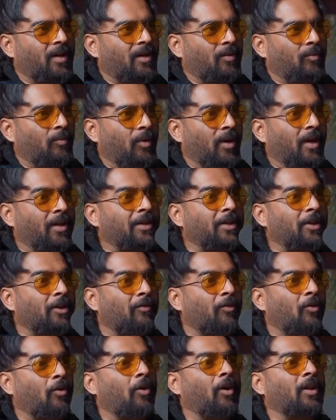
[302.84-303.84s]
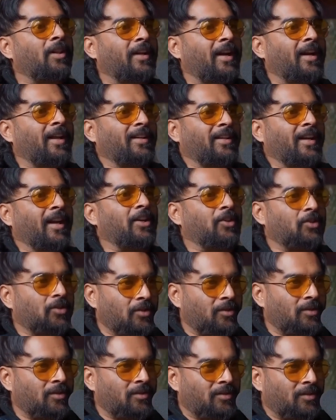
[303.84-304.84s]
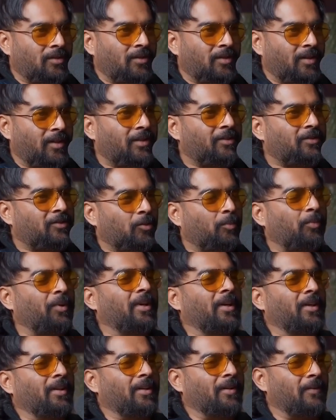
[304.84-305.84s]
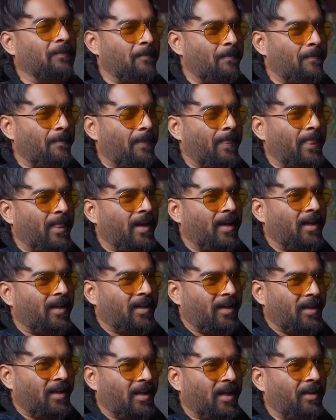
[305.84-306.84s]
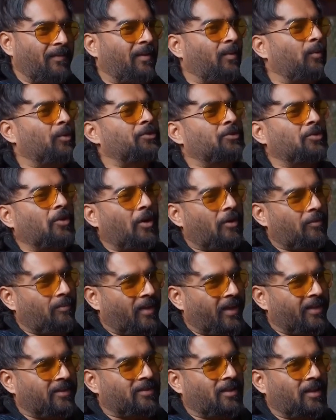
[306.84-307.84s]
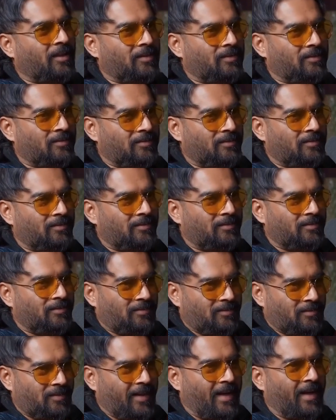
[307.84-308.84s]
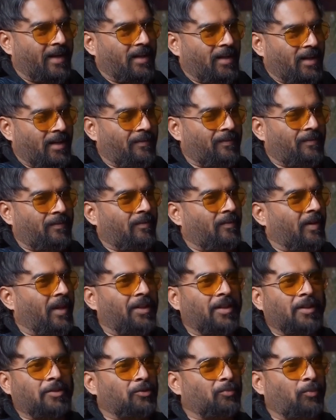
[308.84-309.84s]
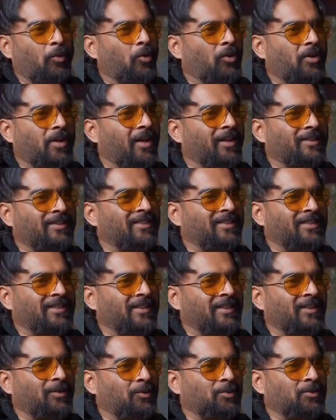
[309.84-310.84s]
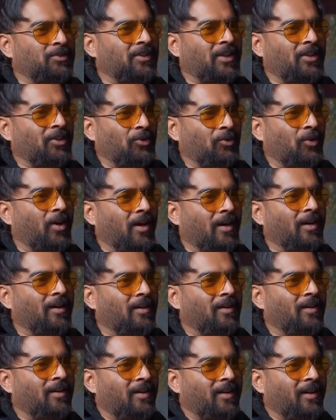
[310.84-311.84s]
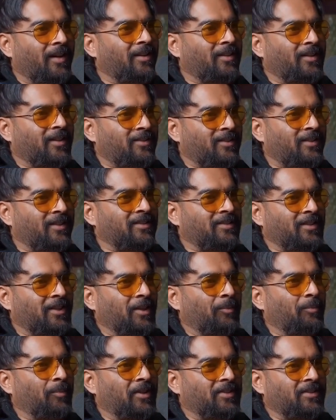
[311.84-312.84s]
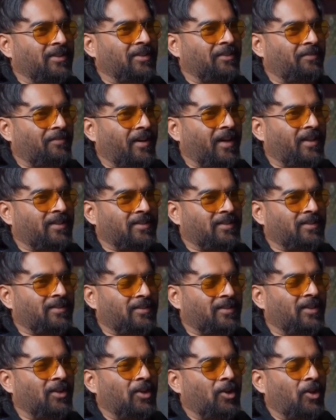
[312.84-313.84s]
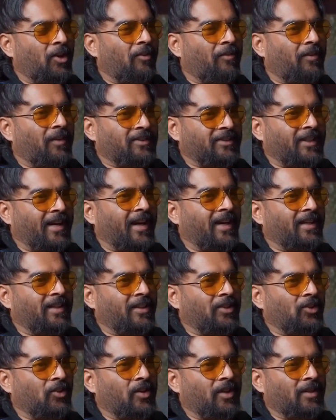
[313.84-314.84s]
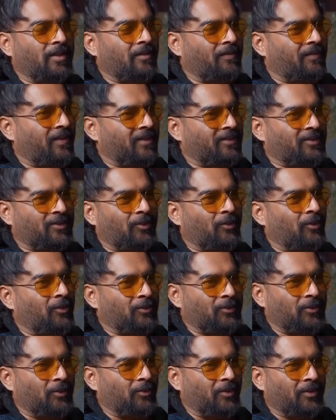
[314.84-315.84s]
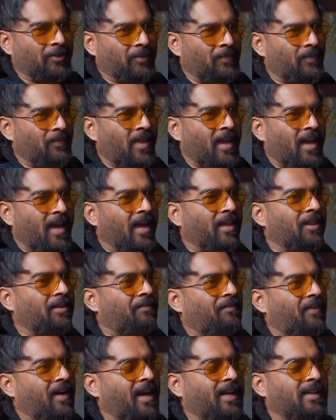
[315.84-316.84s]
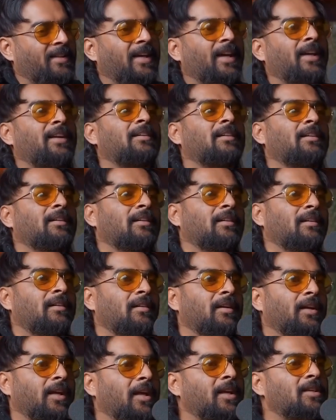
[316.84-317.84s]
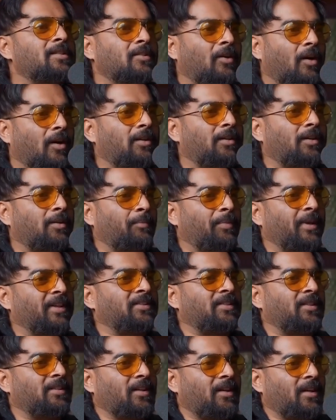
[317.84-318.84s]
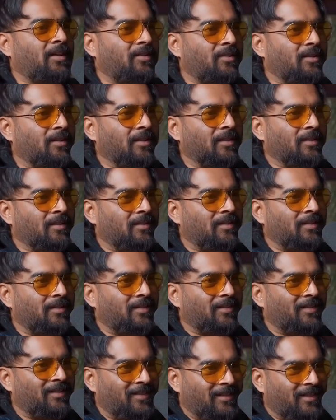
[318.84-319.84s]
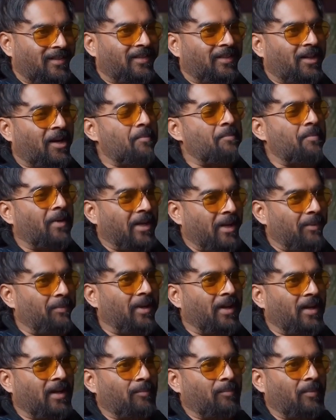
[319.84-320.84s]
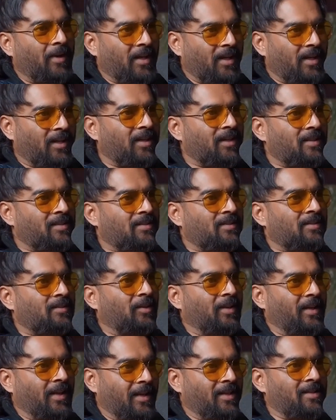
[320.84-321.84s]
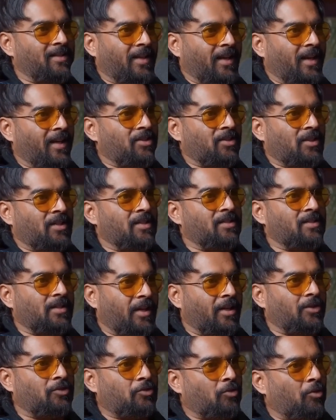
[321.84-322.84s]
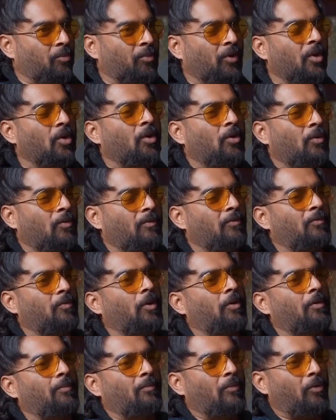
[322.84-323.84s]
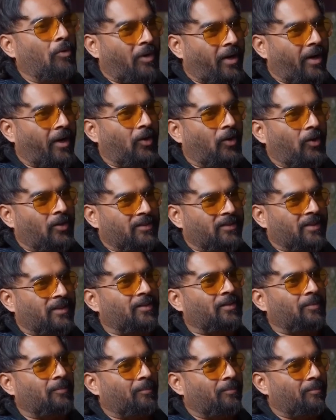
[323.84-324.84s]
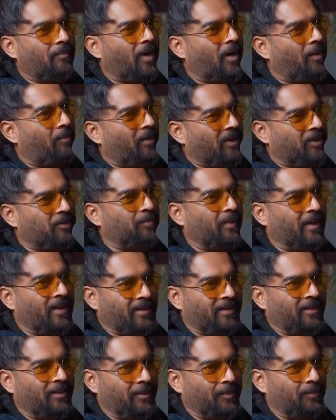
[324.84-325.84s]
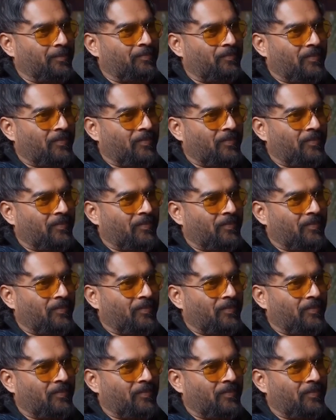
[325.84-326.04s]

worthy of all that attention is stupidity. If he was not my son, and the sport doesn't see whose son you are, it just sees the numbers and the fractions of a second that you're either faster or slower. And the fact that he's not the best in the country. There are many kids his age and his age group who've got more records and are much better than him.